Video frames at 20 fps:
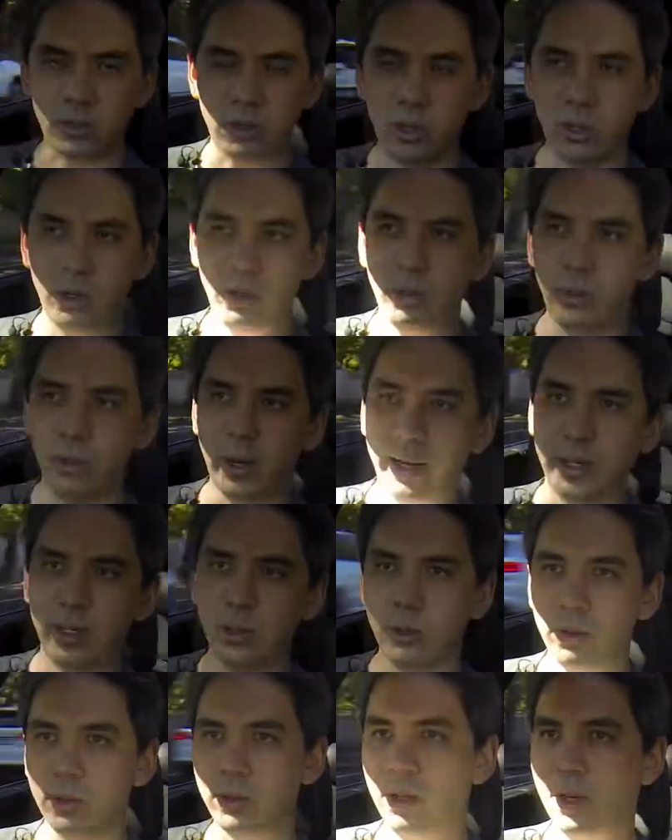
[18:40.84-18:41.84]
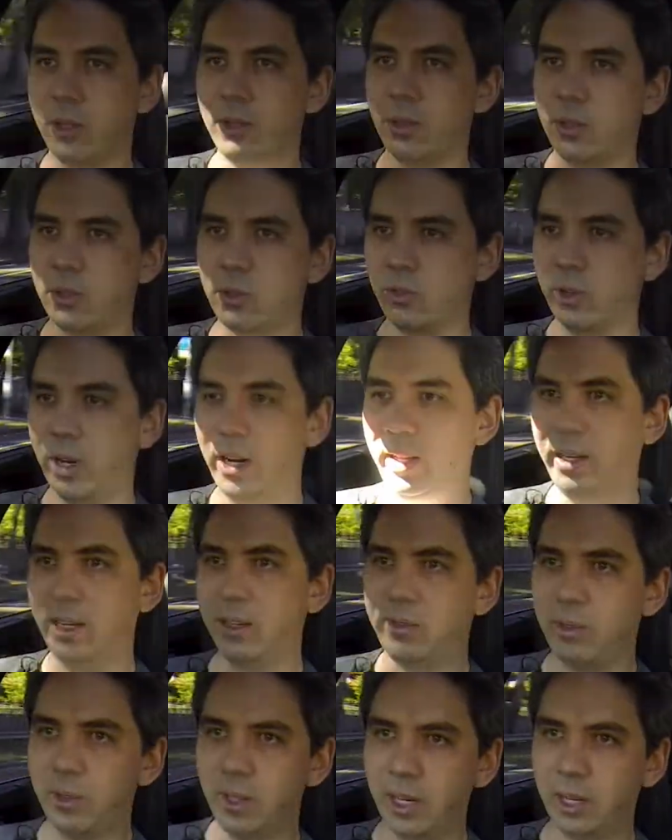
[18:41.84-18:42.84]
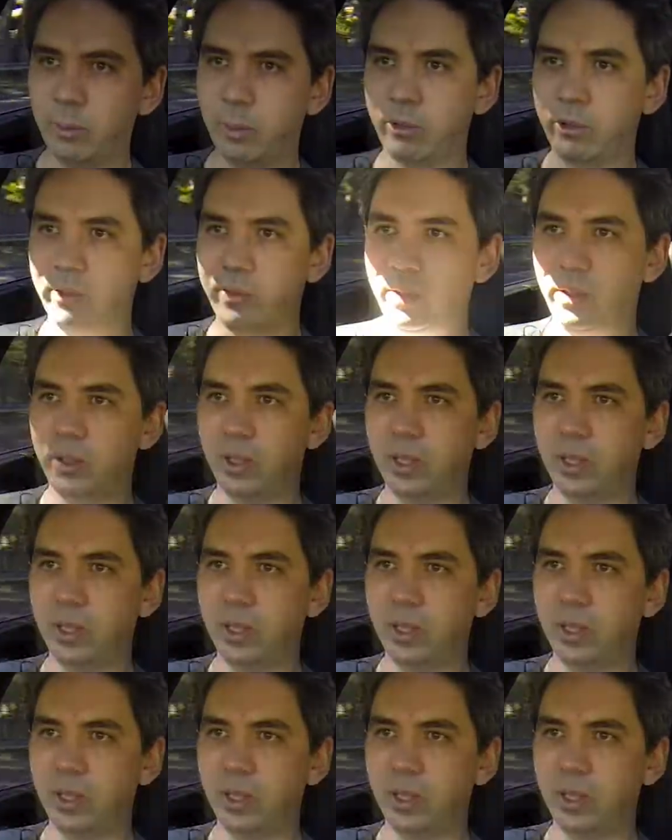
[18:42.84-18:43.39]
to Exhaust Notes Australia for letting me review the